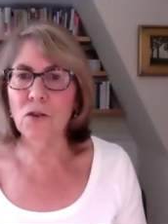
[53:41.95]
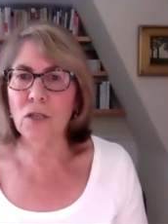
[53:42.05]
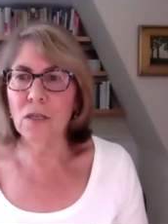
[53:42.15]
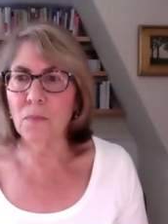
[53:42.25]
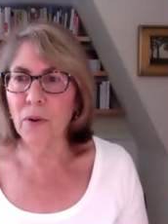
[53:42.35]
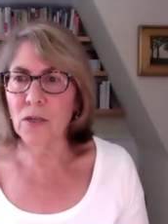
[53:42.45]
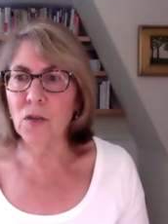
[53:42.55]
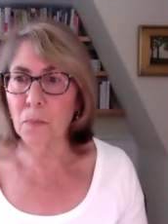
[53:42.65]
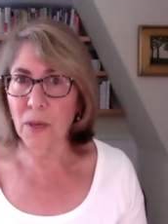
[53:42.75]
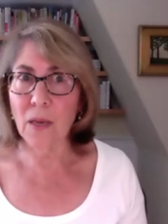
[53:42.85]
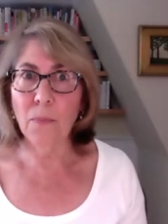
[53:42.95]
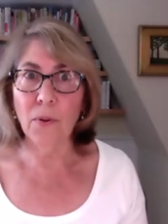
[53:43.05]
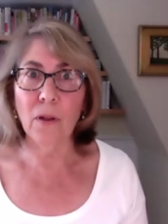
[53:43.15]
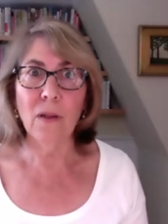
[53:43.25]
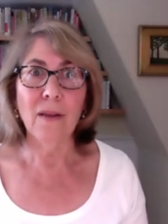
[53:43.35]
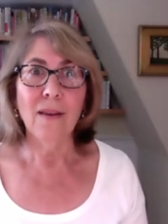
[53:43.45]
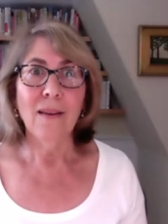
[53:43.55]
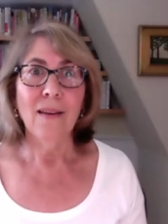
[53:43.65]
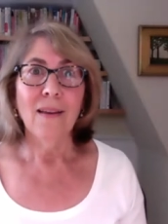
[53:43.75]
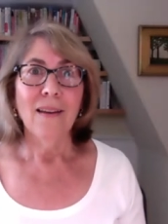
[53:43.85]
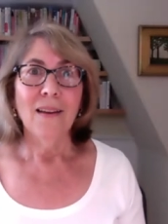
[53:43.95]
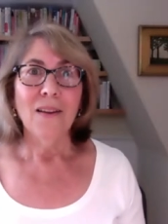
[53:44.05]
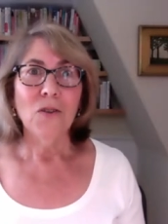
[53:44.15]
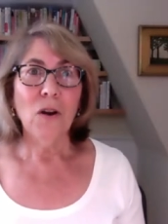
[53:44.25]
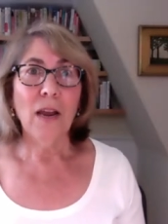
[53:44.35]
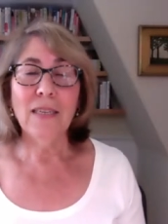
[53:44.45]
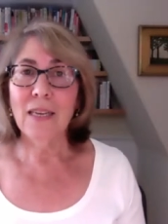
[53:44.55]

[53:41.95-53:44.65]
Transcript: They're just a bunch of people trying